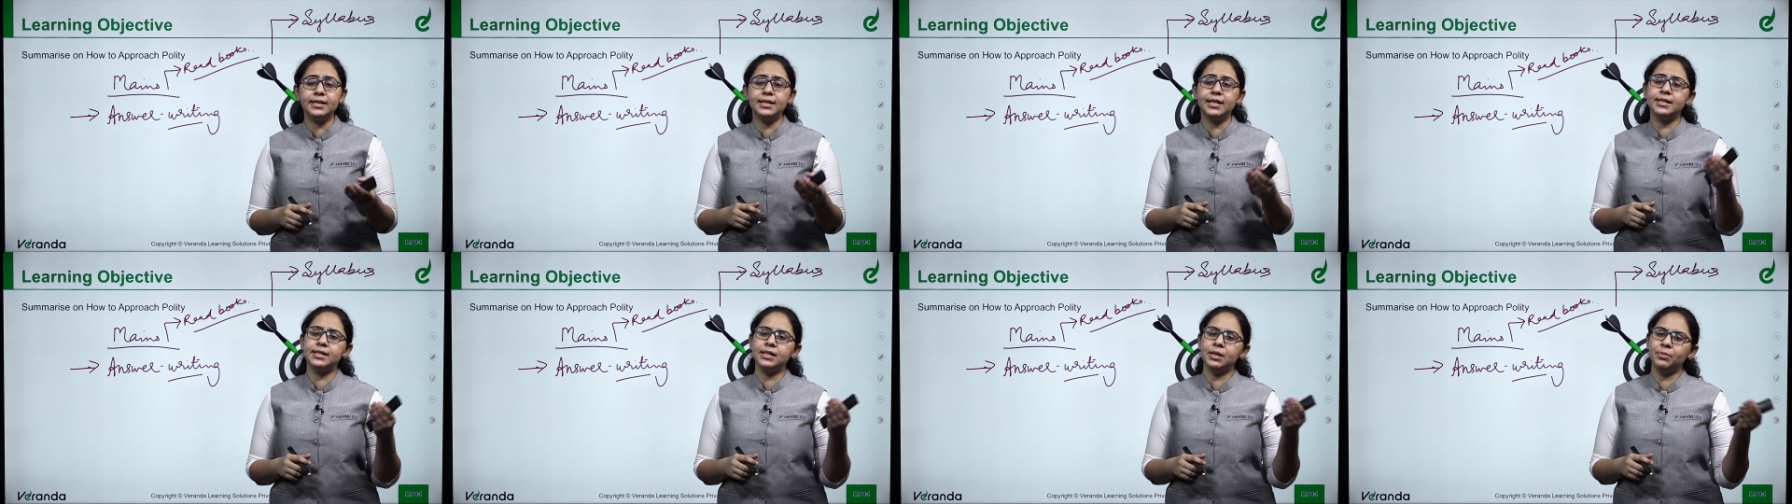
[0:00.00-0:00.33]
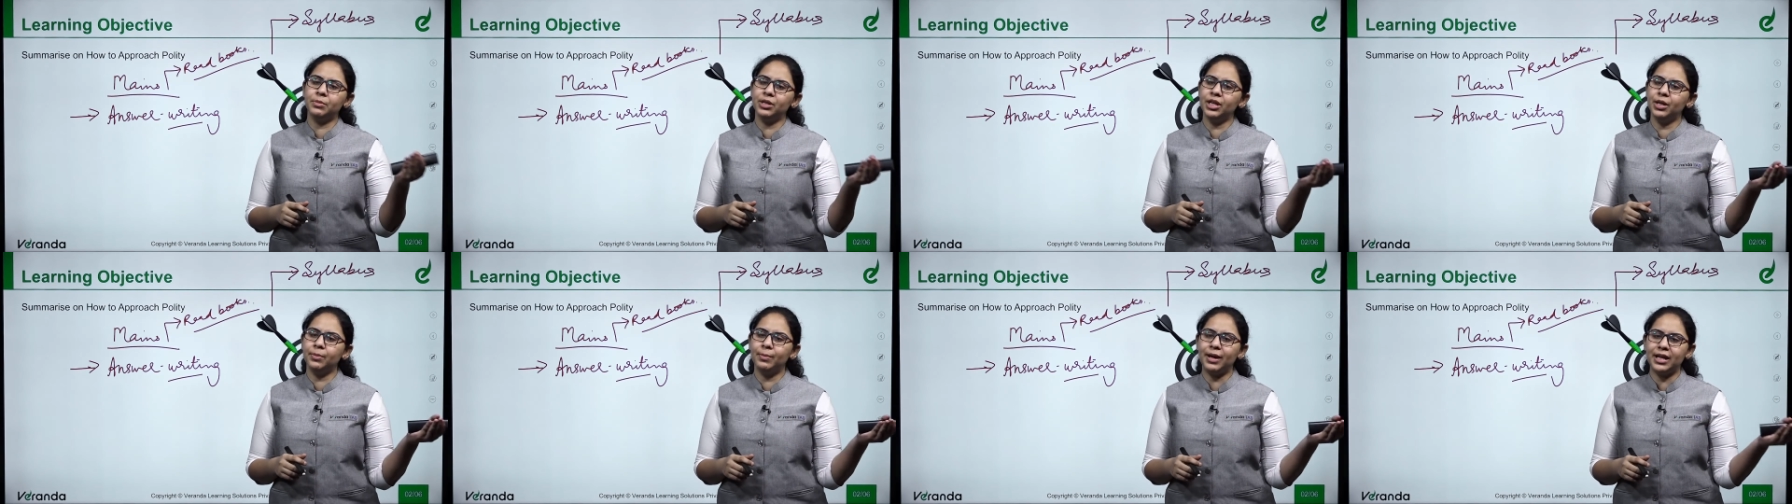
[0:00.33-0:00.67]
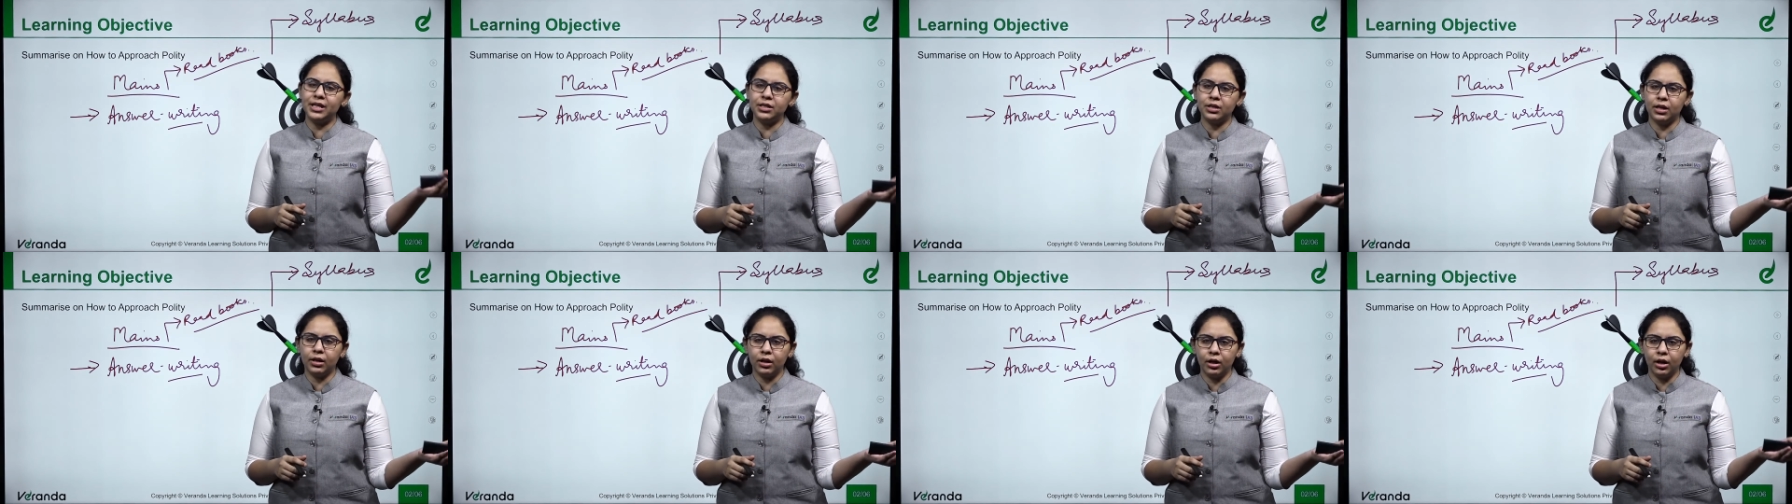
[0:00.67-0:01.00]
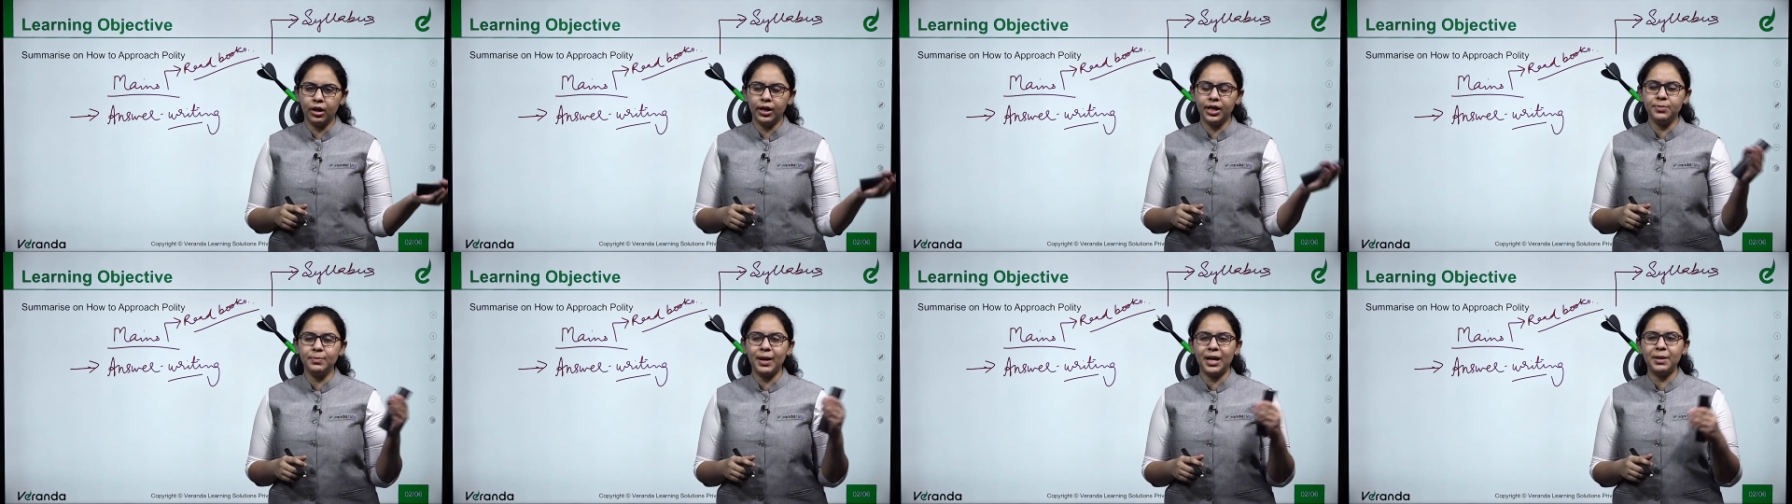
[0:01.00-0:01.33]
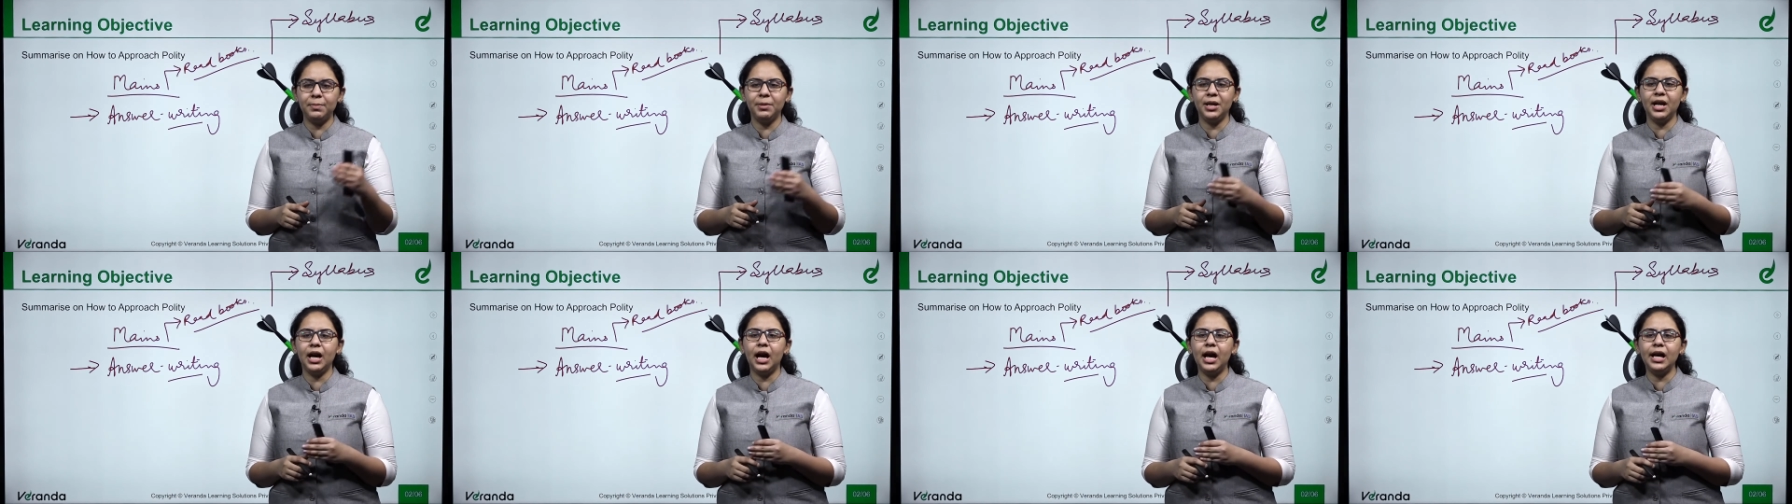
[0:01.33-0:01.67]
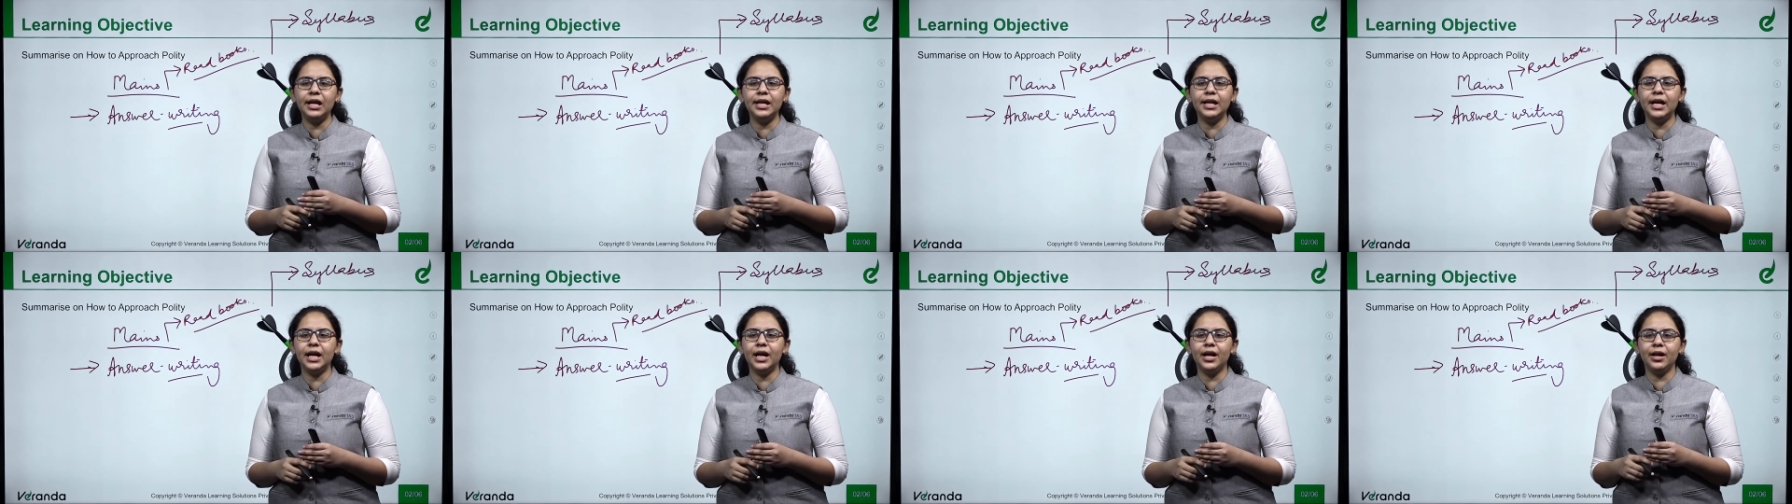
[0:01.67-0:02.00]
In some year, might uh, it might be
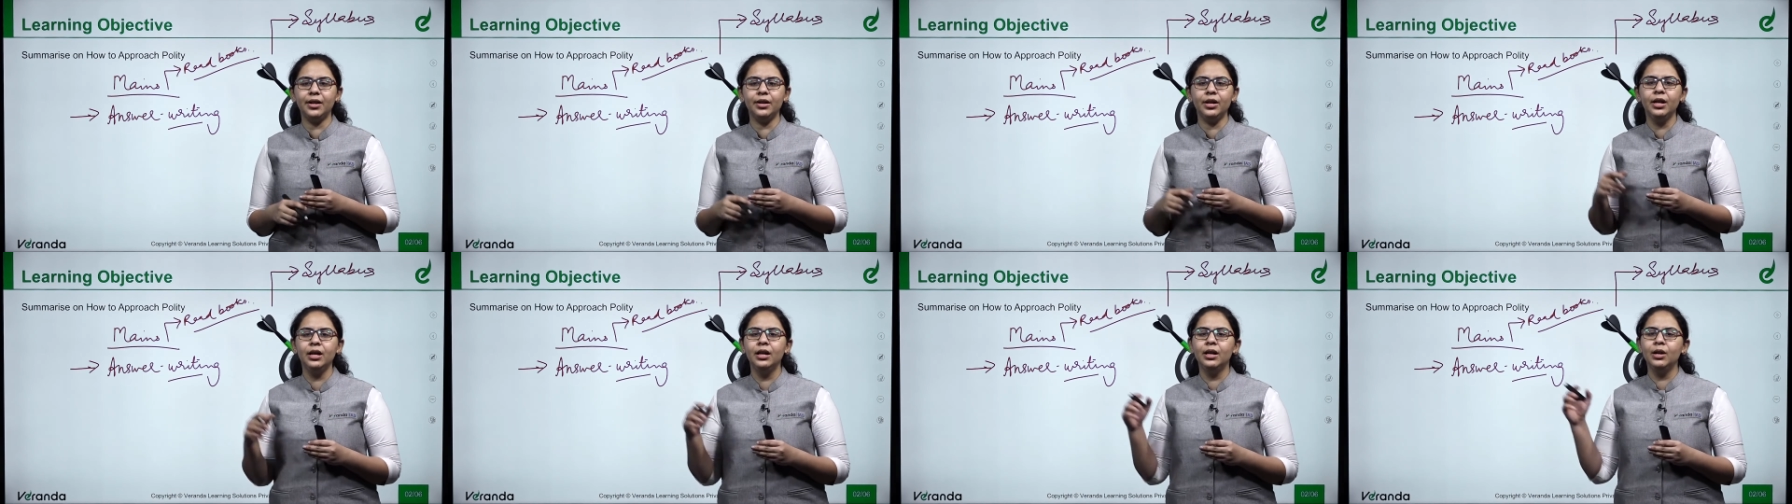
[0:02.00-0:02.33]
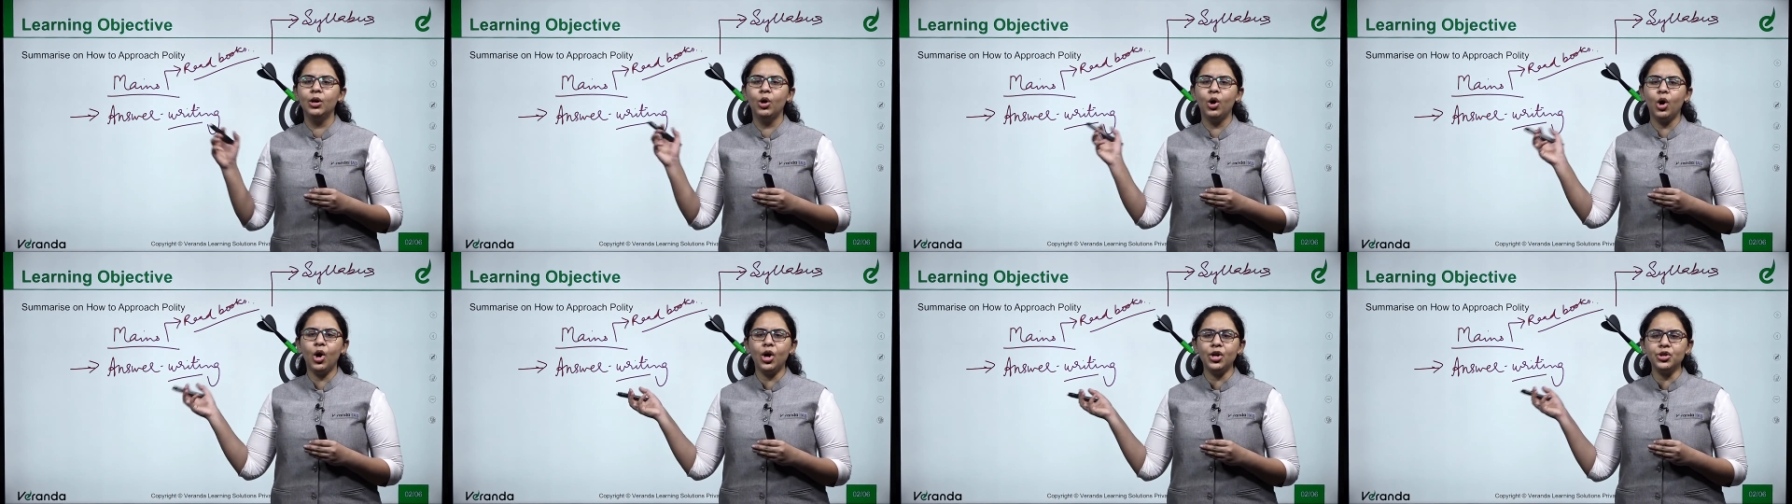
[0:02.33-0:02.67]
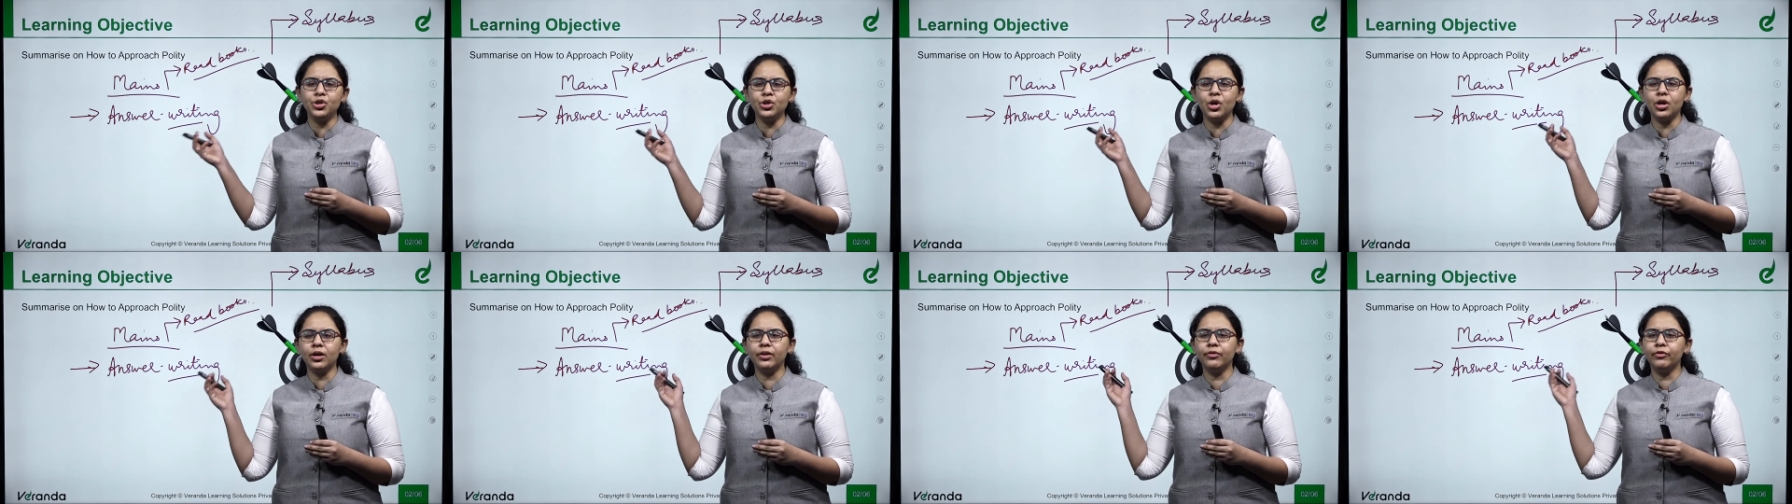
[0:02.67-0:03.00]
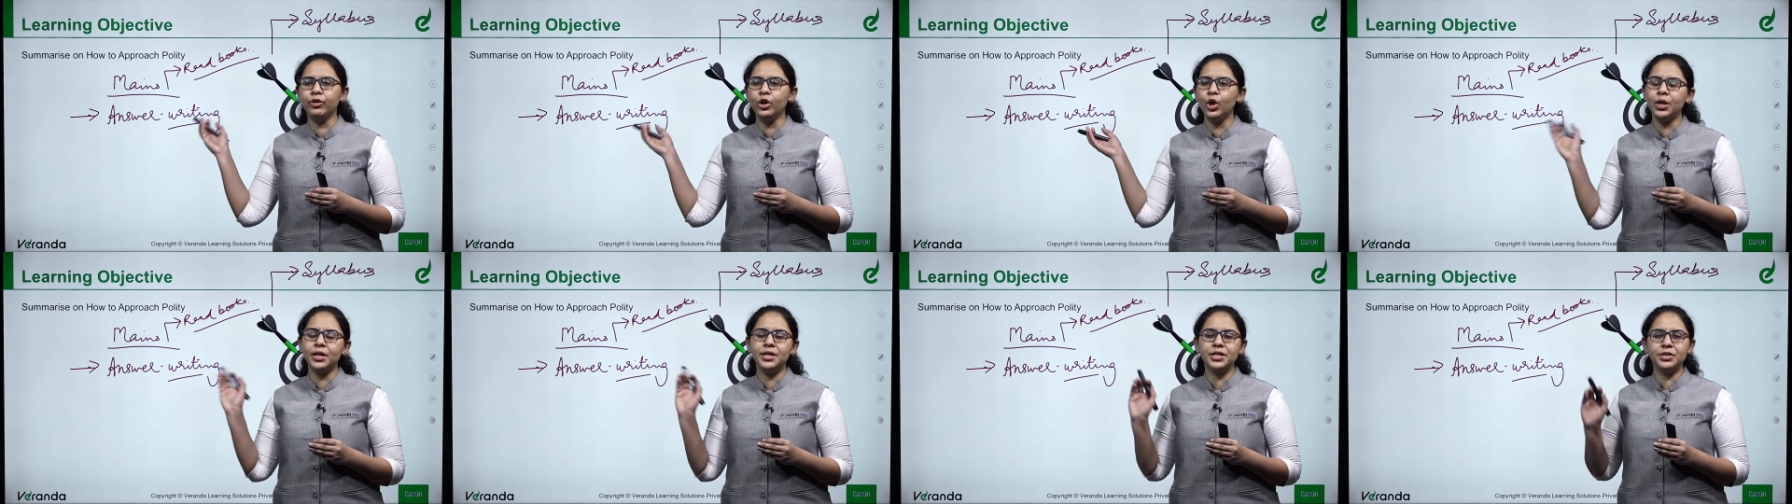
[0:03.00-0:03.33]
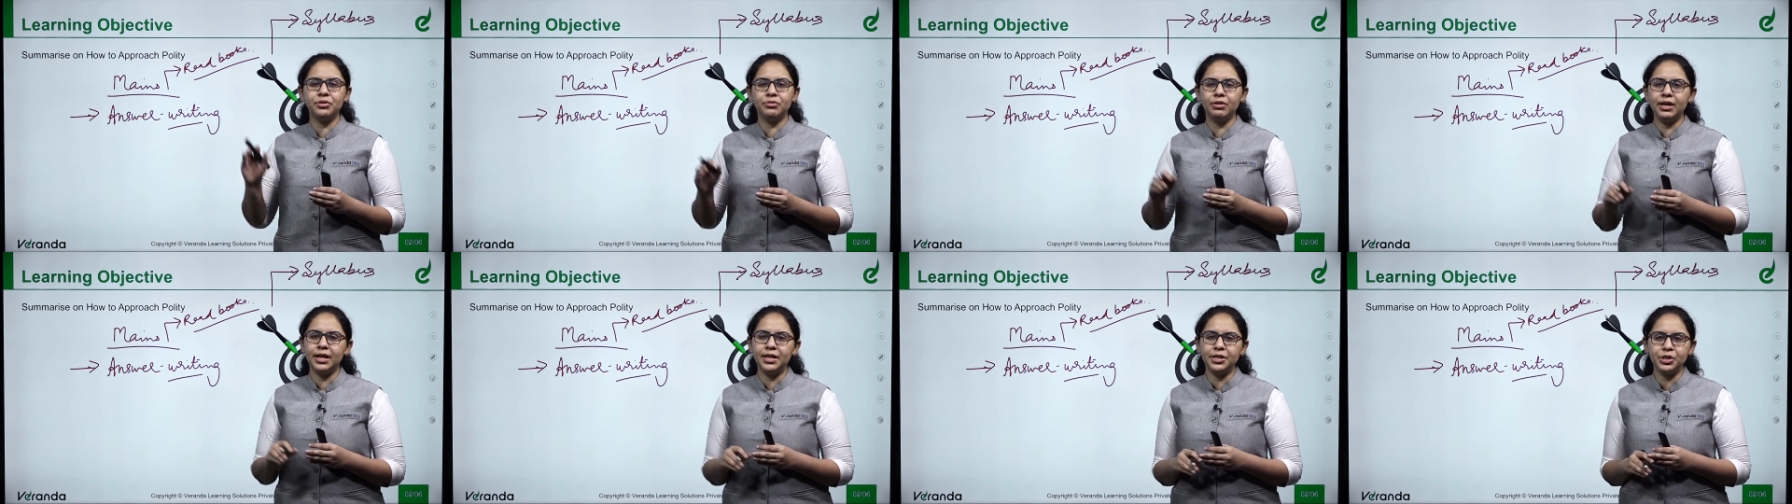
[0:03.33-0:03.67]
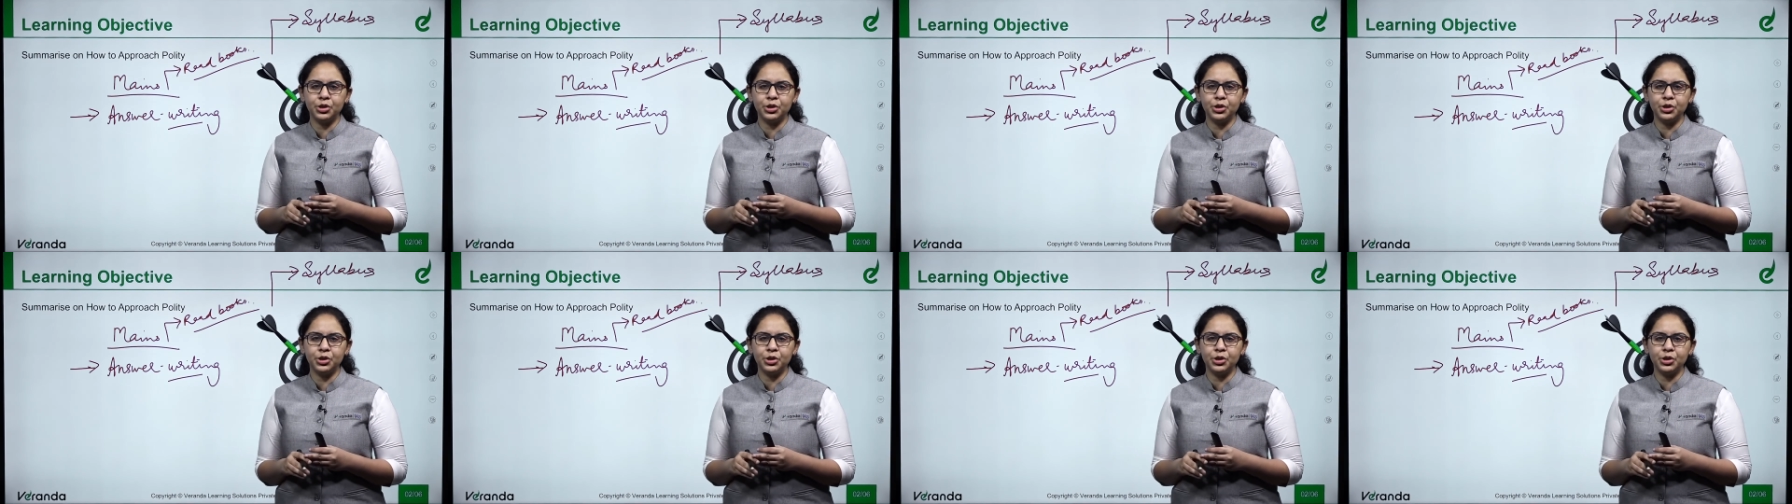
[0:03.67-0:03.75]
I R or geography or history and